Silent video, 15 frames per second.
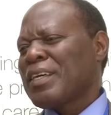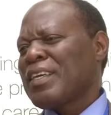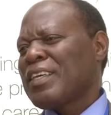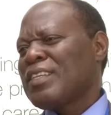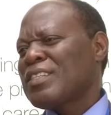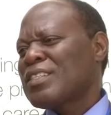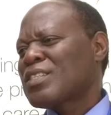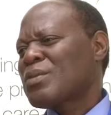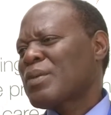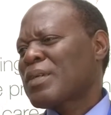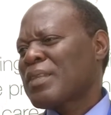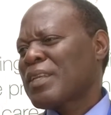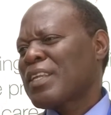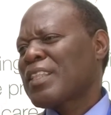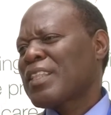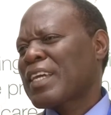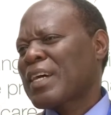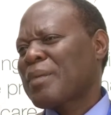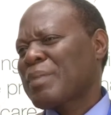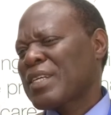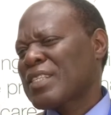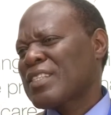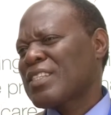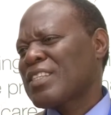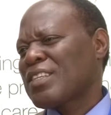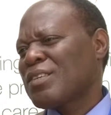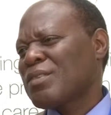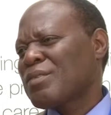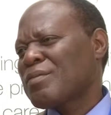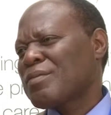in strengthening the
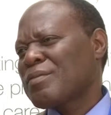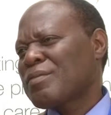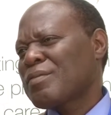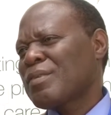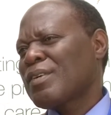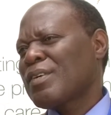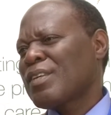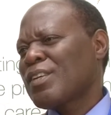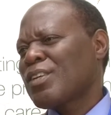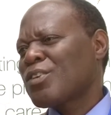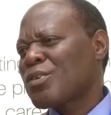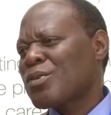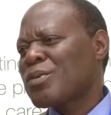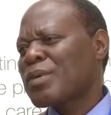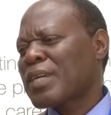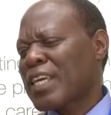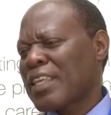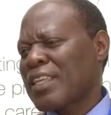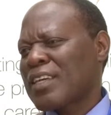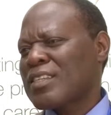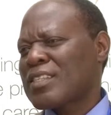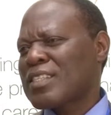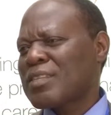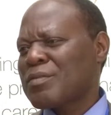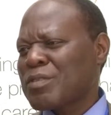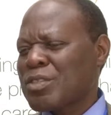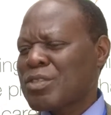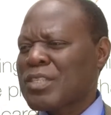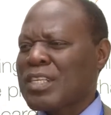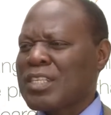capacity of local Kenyan civil
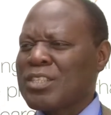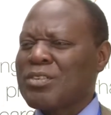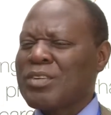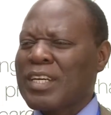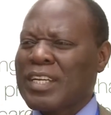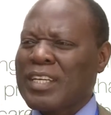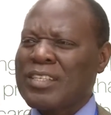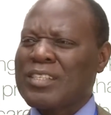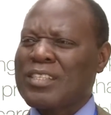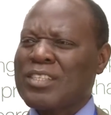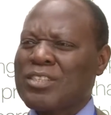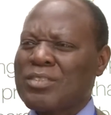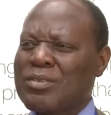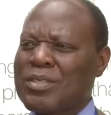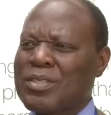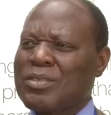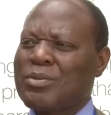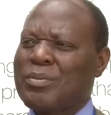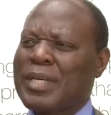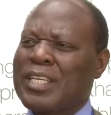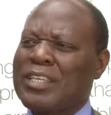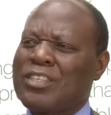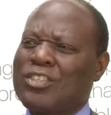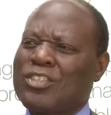society organizations to manage